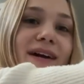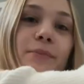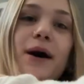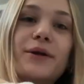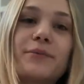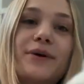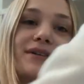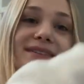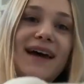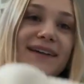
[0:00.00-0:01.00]
Potter
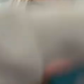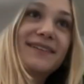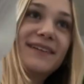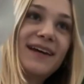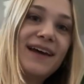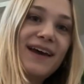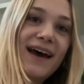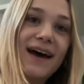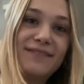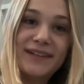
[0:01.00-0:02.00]
books. I didn't
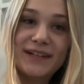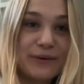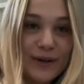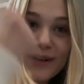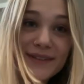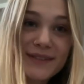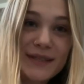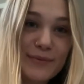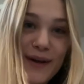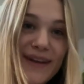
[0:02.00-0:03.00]
have anywhere else to
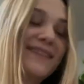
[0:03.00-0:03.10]
put it,